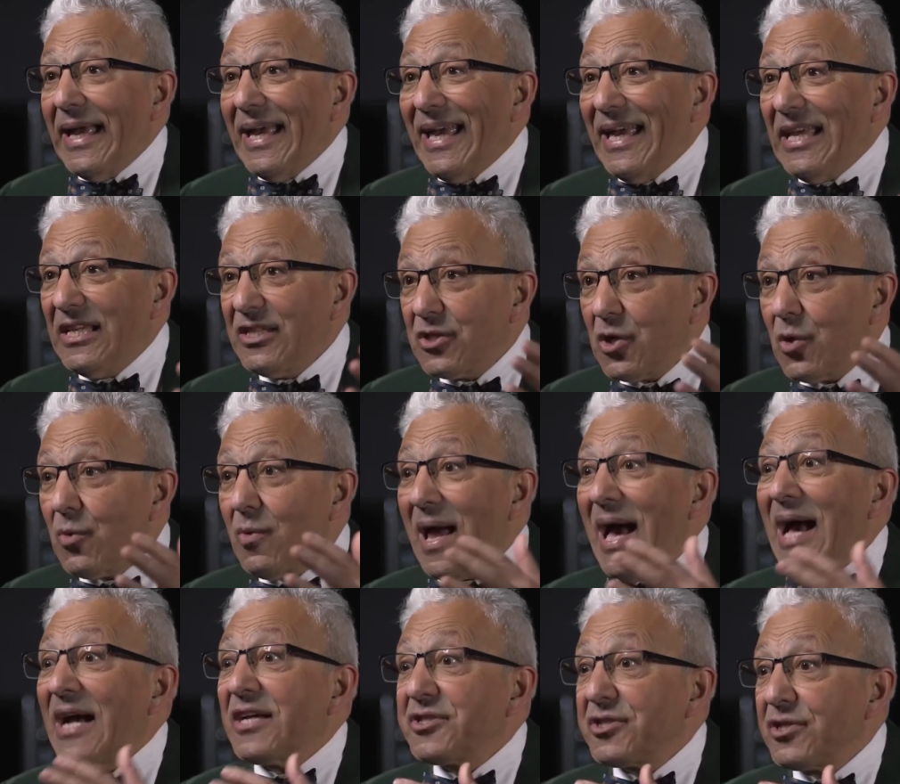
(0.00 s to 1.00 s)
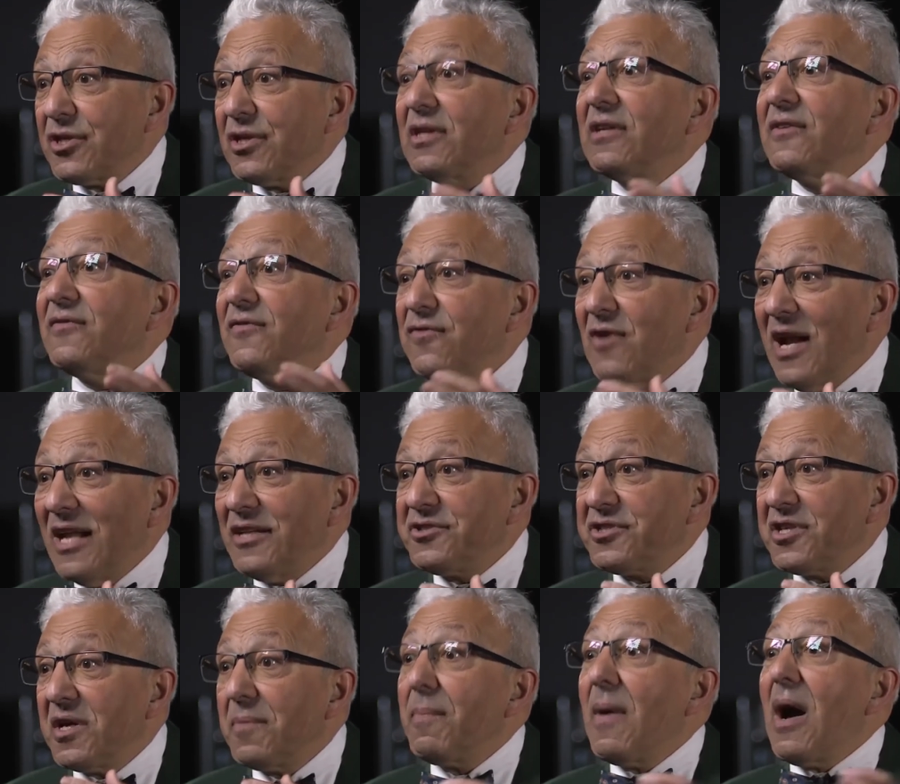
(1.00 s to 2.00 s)
interaction and
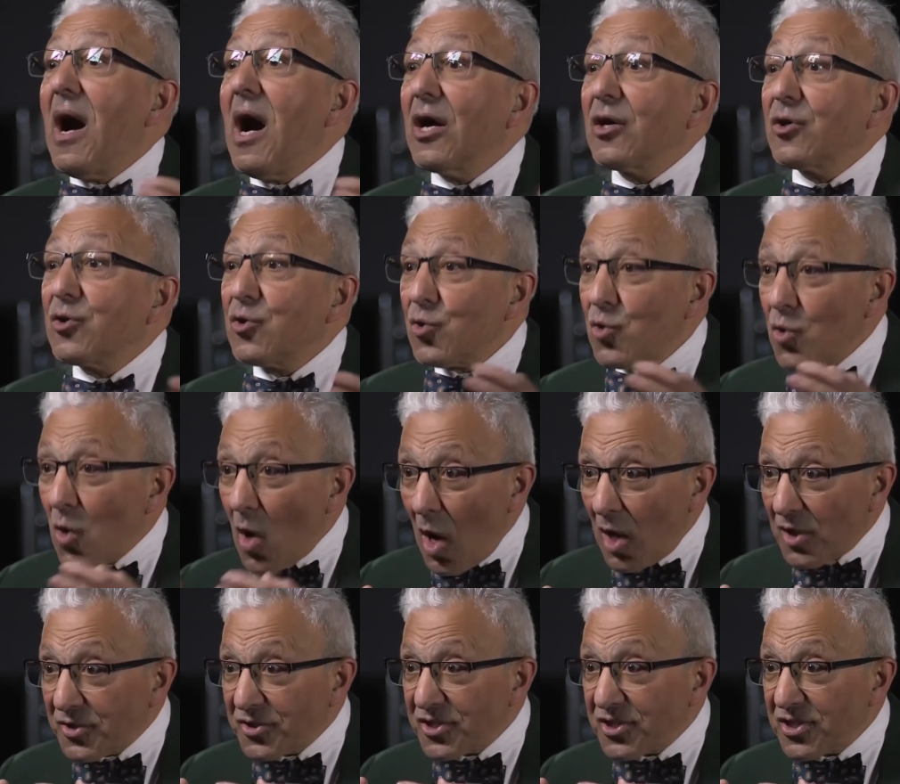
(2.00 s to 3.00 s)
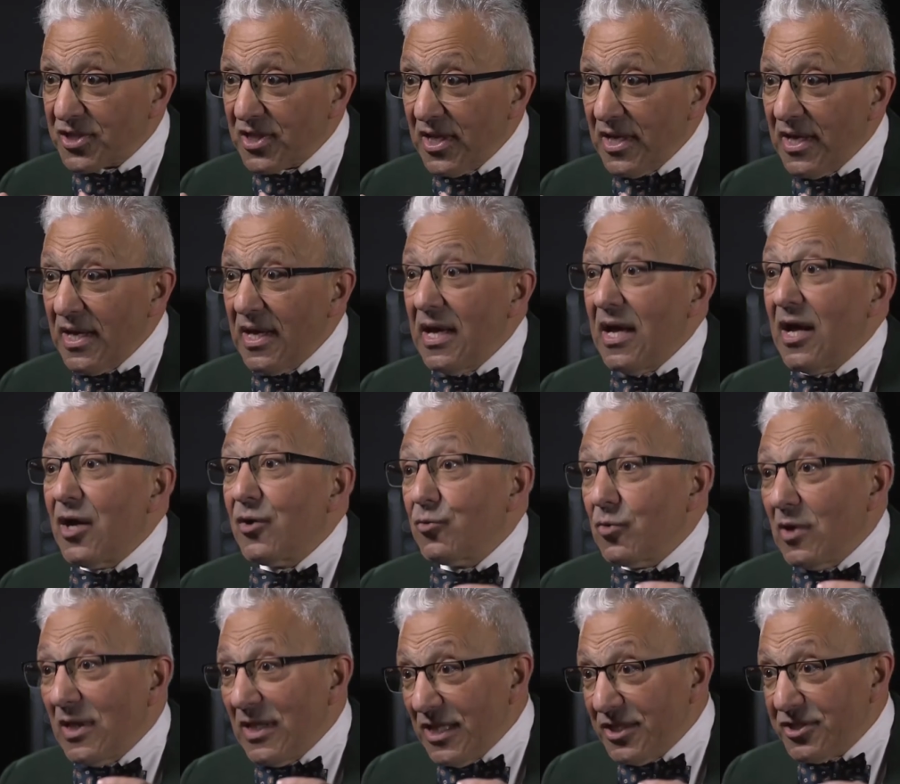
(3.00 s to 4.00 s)
friendship across
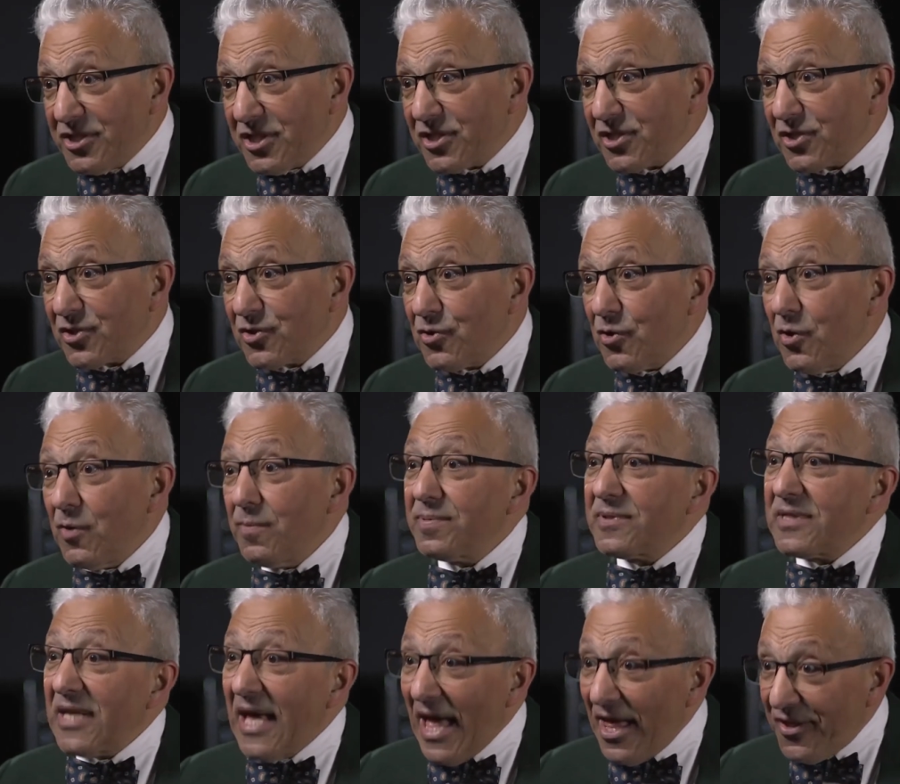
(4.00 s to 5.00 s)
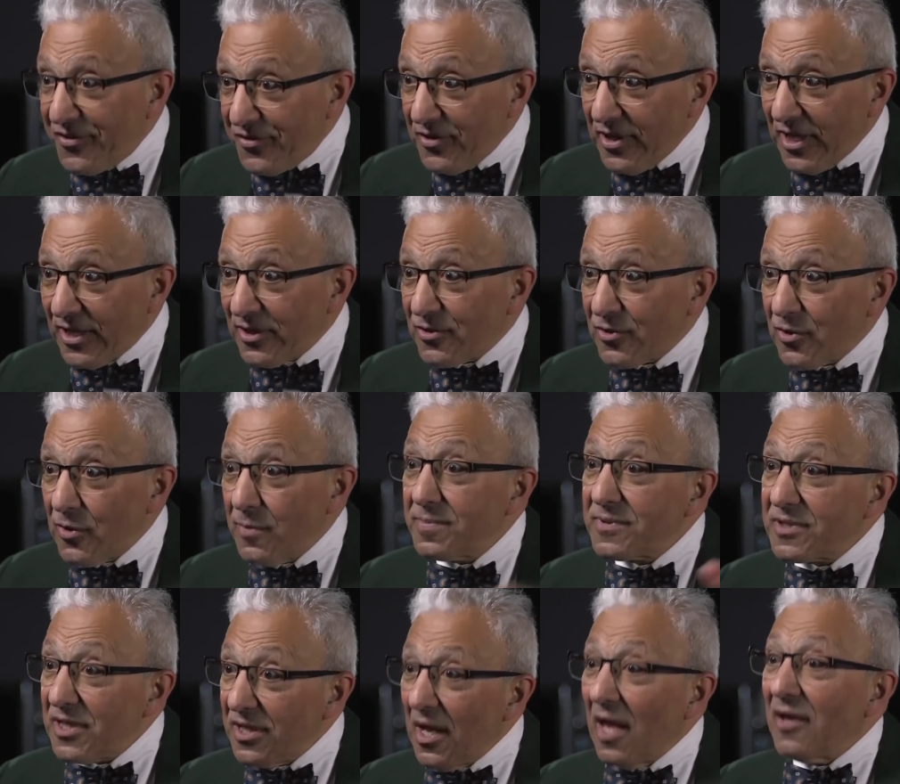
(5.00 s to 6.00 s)
religious groups, ethnic
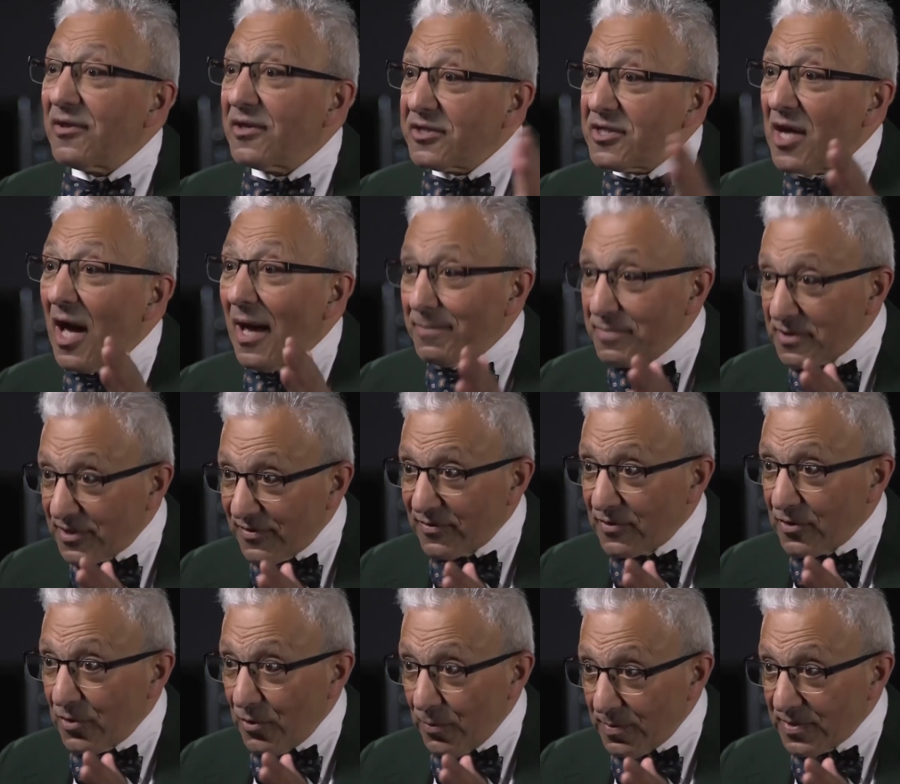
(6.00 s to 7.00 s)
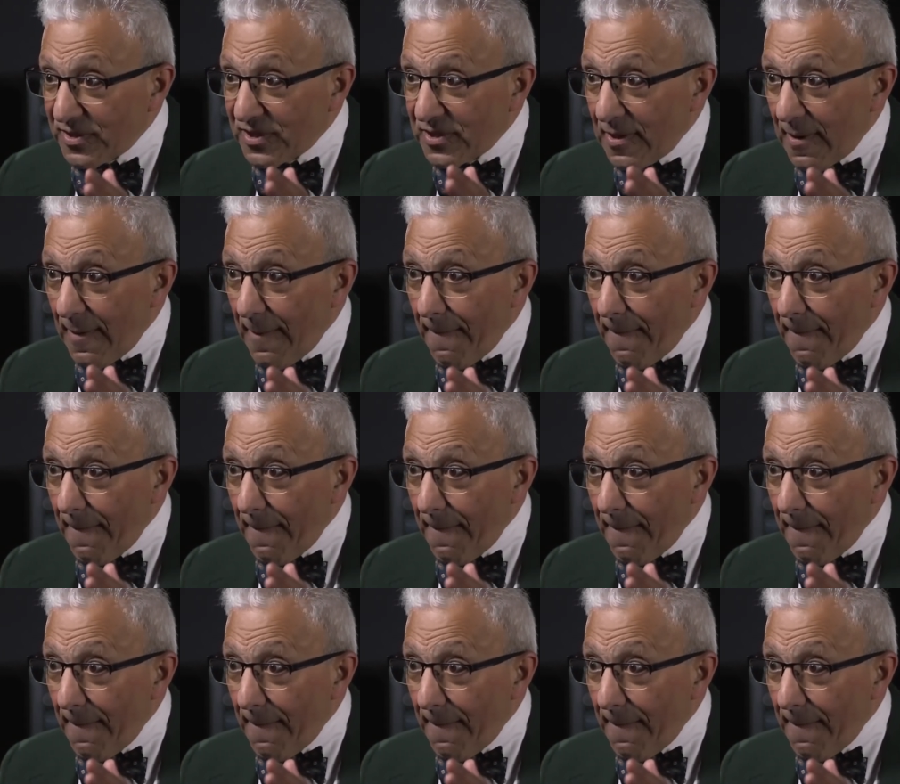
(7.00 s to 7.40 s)
groups, and other types of groups.